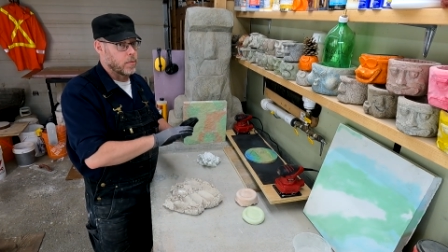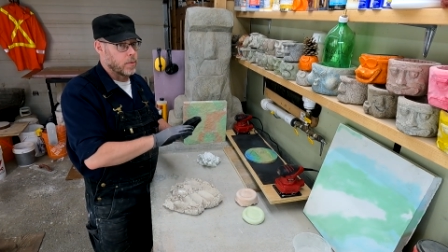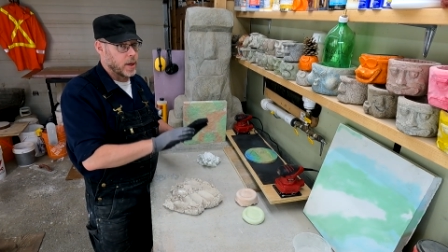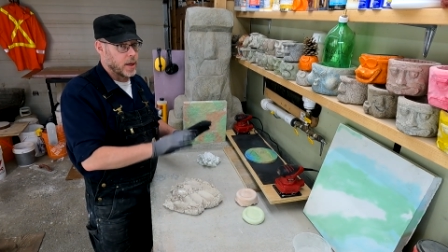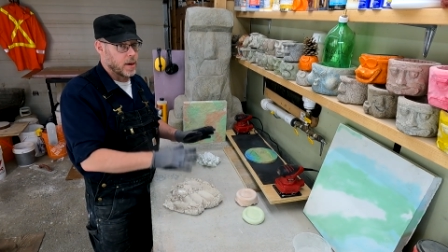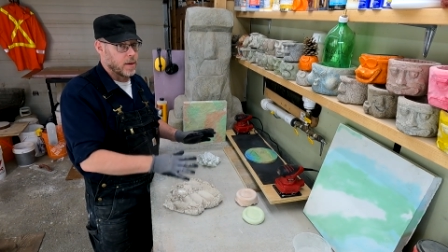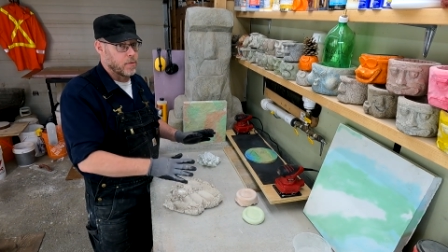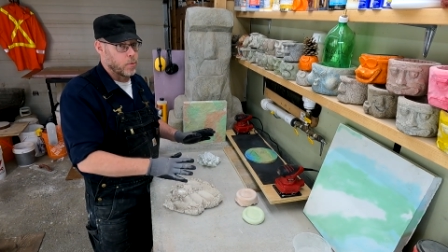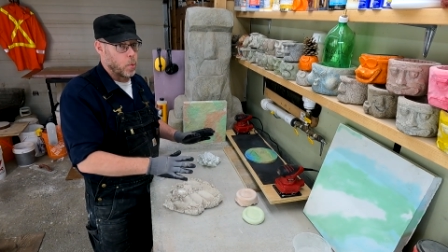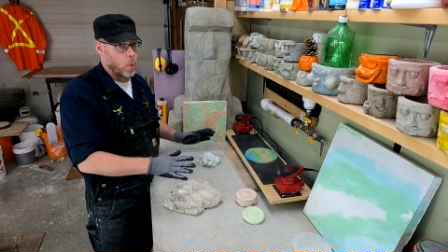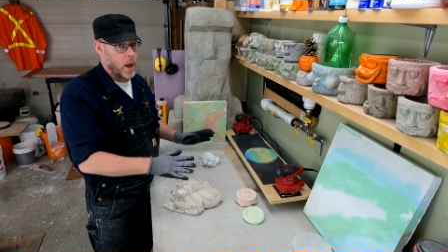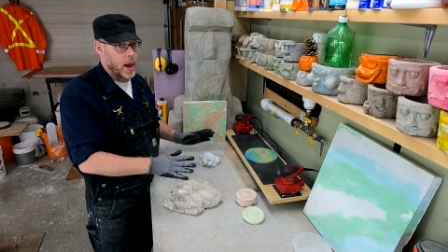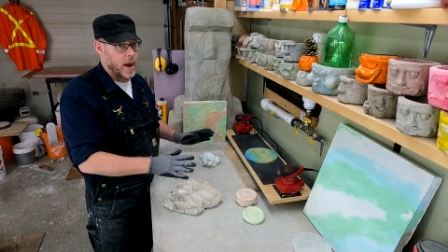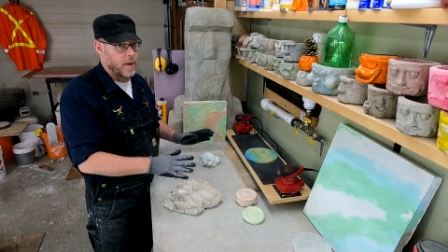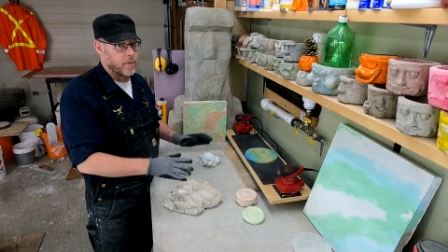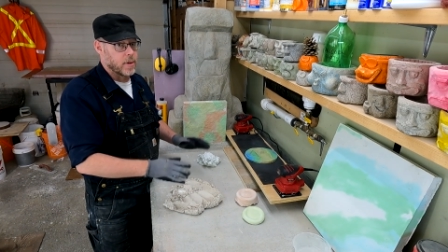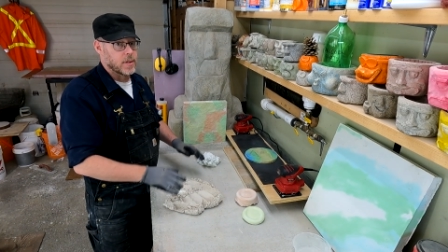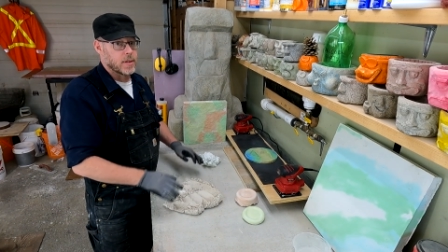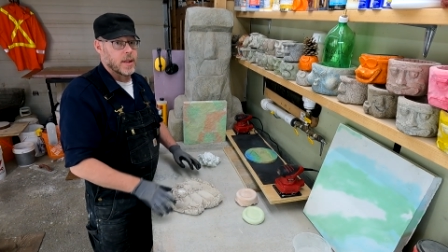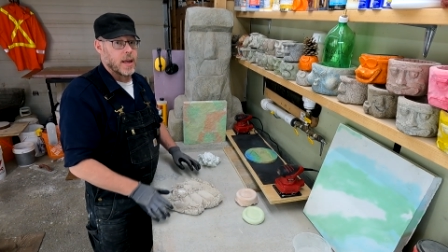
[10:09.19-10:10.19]
rid of
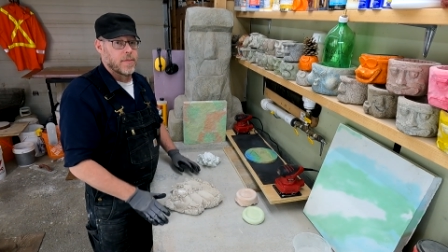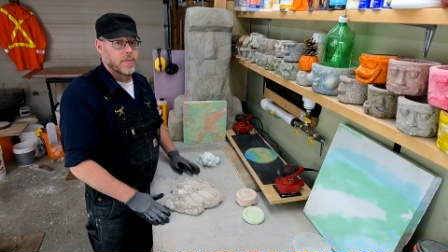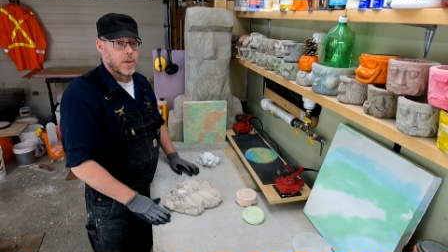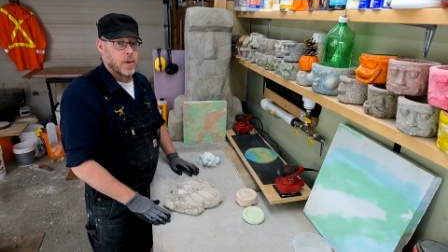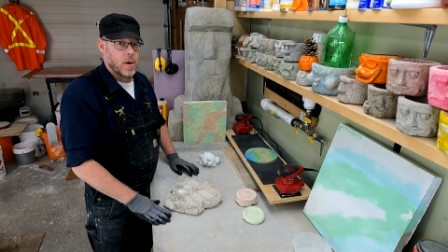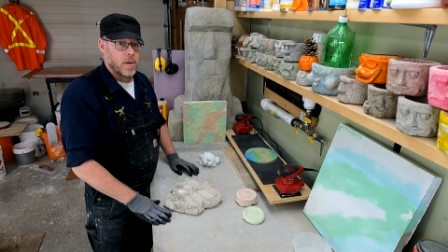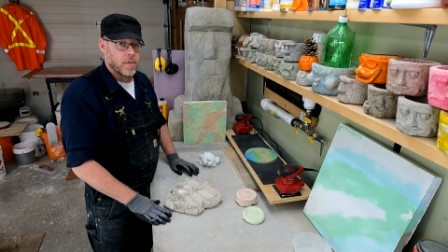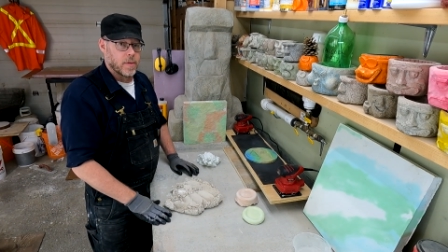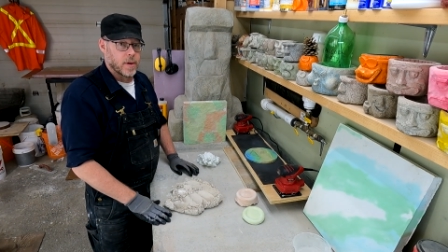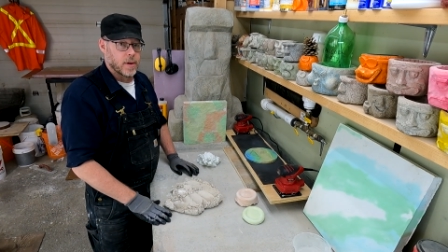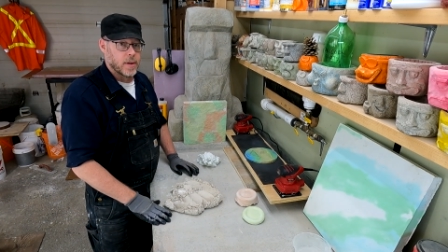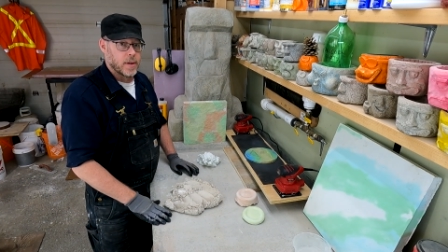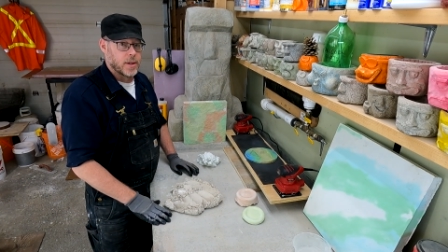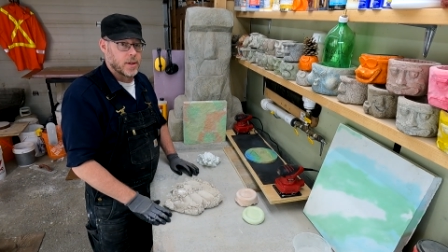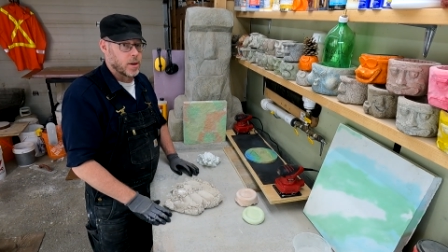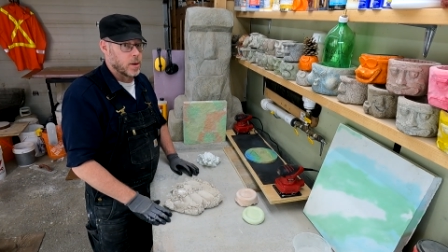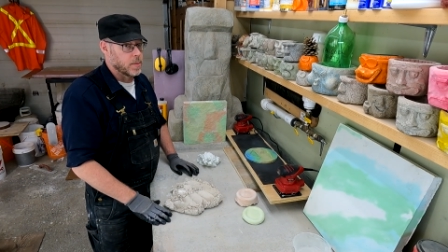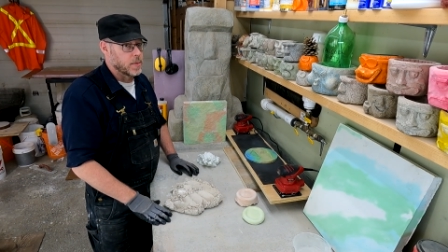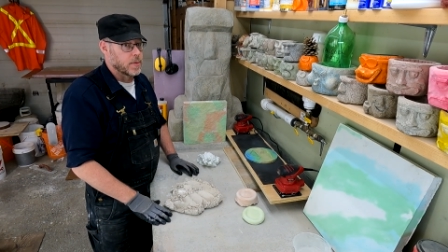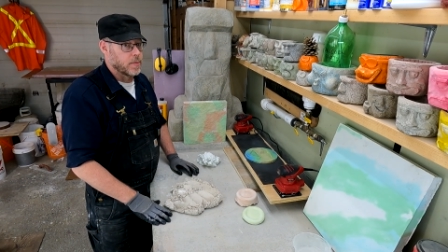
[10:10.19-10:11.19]
whatever's left over in
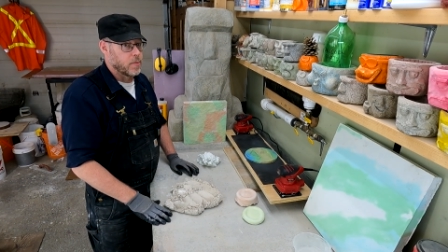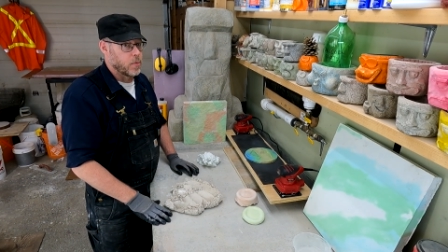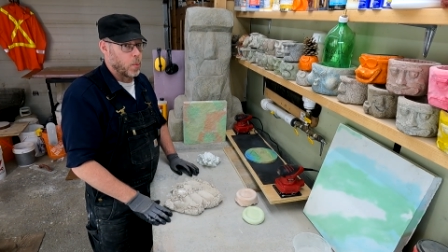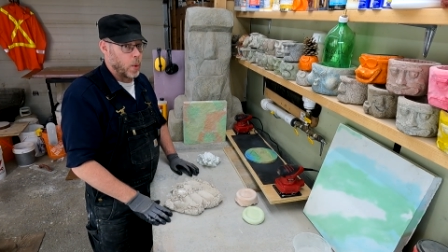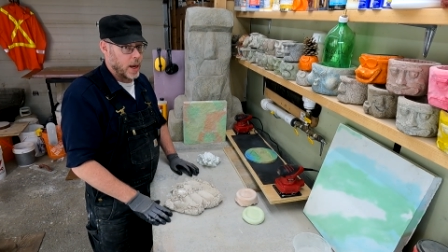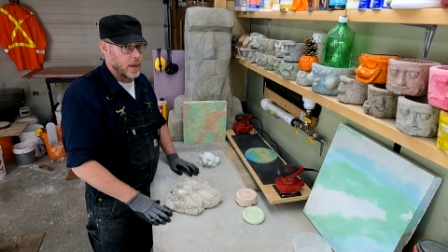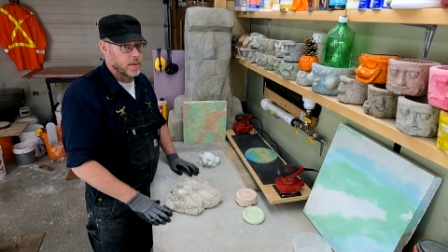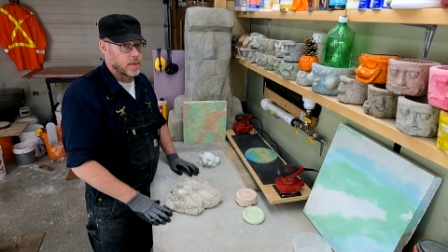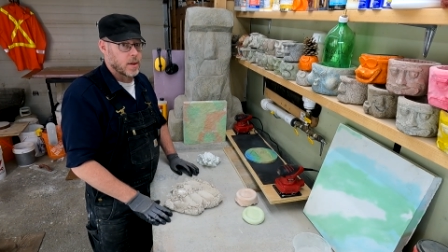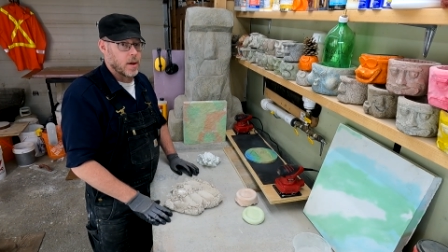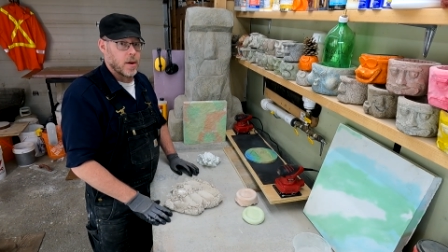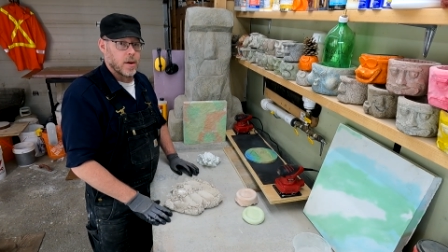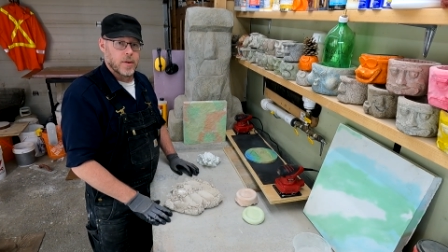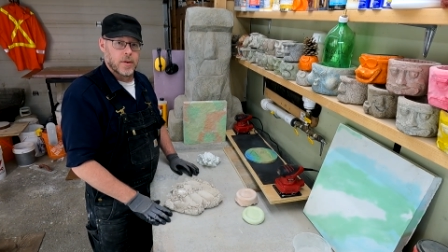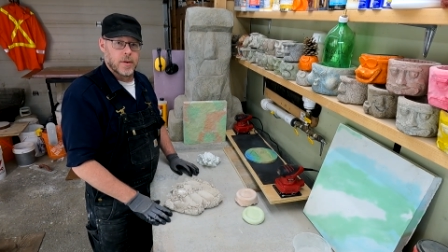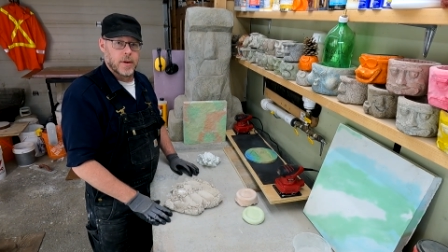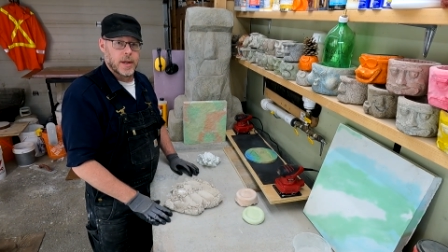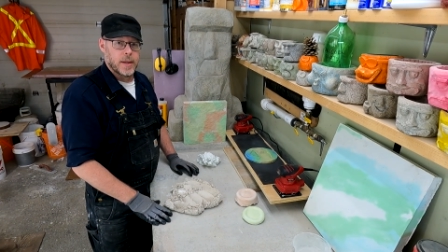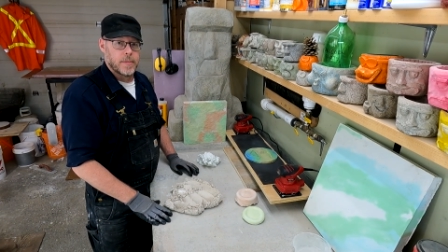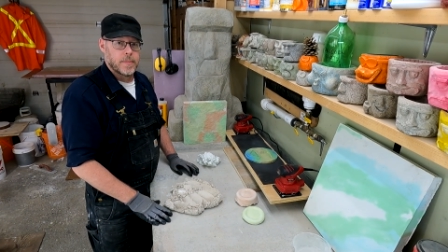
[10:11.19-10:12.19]
terms of waste
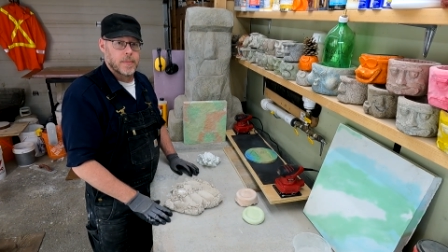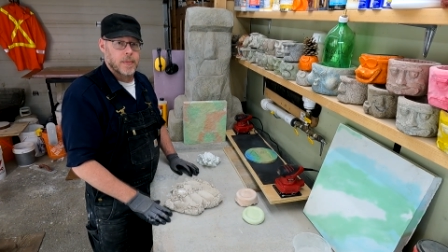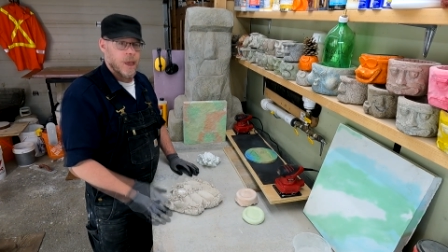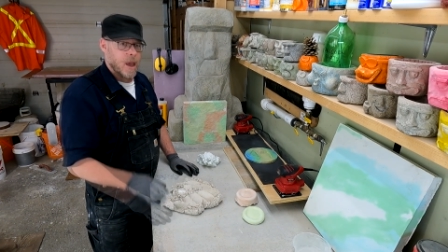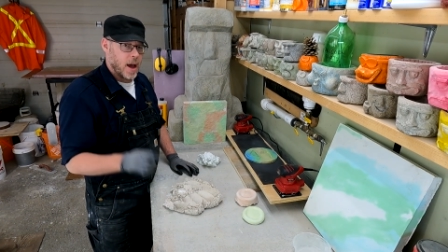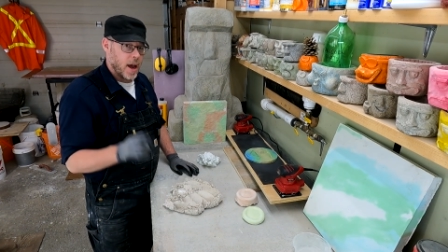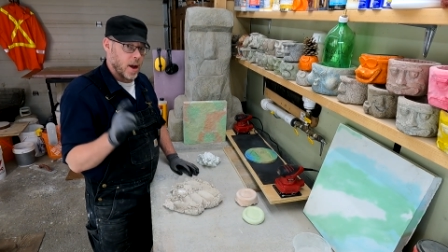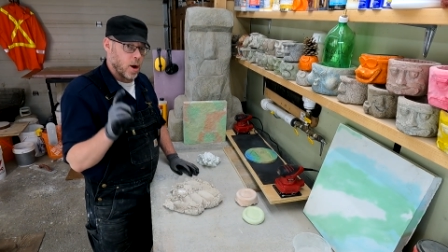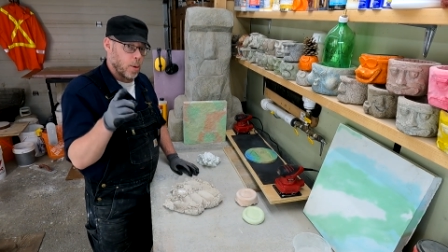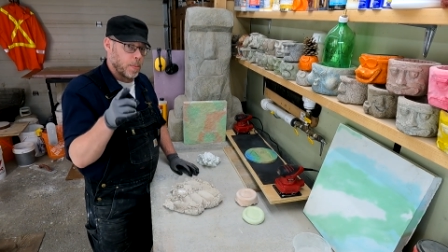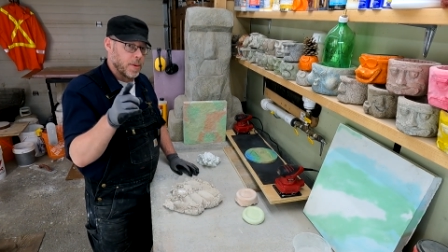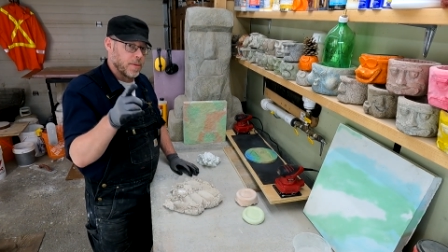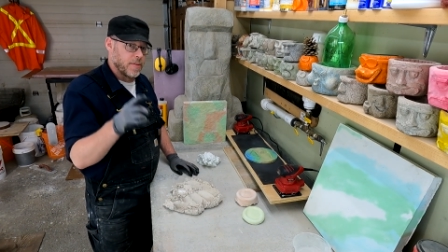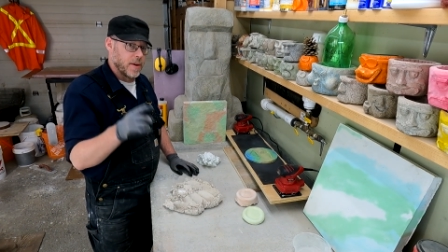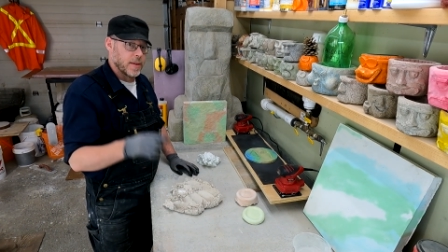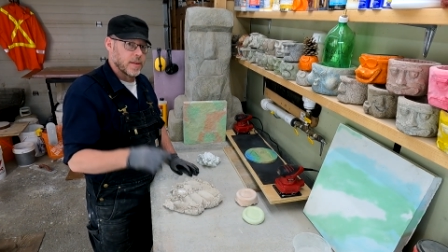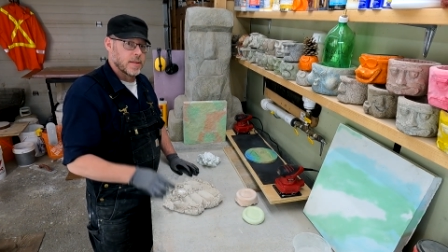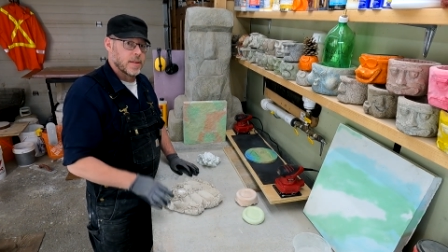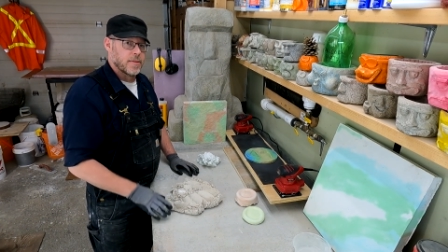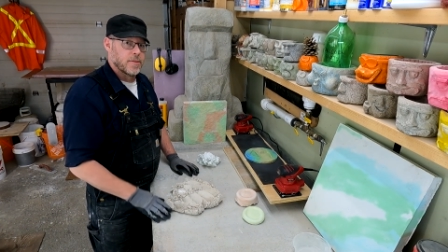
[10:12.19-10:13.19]
concrete. I hope you found this